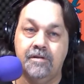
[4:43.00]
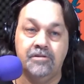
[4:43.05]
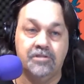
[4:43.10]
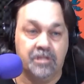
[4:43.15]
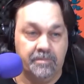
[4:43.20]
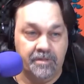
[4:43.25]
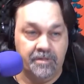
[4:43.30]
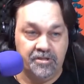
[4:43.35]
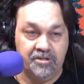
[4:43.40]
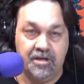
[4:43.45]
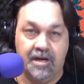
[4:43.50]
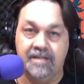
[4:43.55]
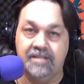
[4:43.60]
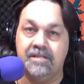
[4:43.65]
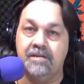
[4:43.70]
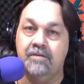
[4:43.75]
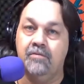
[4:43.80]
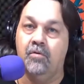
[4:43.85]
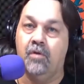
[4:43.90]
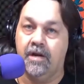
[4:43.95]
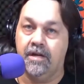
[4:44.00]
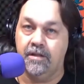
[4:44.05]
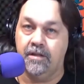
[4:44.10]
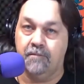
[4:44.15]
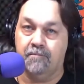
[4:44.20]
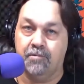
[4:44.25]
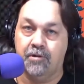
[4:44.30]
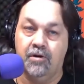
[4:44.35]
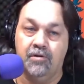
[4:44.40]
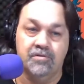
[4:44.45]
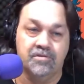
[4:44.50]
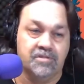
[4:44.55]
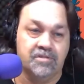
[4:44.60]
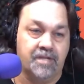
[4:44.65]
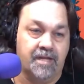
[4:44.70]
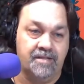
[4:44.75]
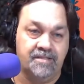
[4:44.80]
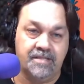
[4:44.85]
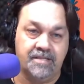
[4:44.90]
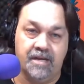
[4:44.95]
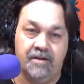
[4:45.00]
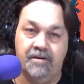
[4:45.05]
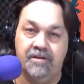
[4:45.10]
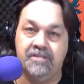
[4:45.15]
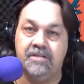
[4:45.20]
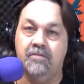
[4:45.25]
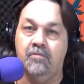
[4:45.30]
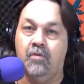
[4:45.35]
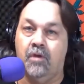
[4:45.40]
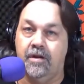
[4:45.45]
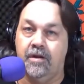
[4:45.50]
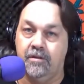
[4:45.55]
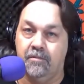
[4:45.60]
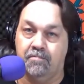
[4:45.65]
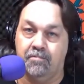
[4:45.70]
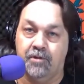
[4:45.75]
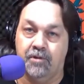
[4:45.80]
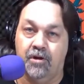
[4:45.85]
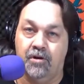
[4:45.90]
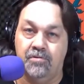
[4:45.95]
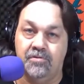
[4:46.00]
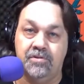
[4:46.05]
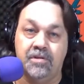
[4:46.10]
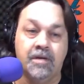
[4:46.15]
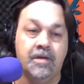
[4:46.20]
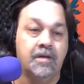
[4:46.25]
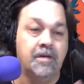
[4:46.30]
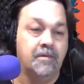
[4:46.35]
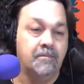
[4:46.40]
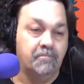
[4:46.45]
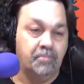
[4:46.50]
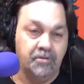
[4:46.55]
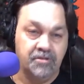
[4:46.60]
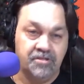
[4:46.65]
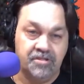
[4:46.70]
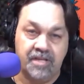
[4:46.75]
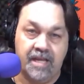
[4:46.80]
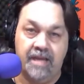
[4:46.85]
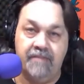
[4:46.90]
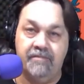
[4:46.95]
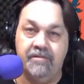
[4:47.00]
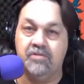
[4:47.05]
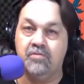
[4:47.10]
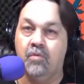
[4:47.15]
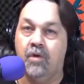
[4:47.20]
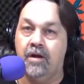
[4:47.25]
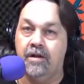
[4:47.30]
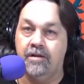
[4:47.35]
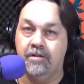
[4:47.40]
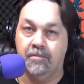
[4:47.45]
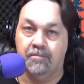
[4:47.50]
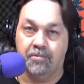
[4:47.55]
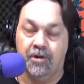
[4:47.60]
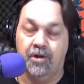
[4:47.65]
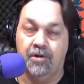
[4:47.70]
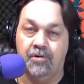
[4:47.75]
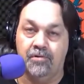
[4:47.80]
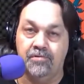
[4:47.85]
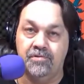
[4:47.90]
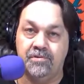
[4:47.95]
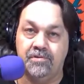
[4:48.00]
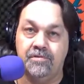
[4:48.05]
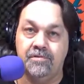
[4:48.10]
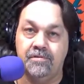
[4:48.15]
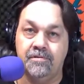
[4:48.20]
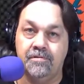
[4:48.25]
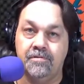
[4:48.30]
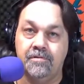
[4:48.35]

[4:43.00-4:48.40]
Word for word: Jimmy Johnson wanted the pros. Dennis Erickson wanted the pros. Butch Davis wanted the pros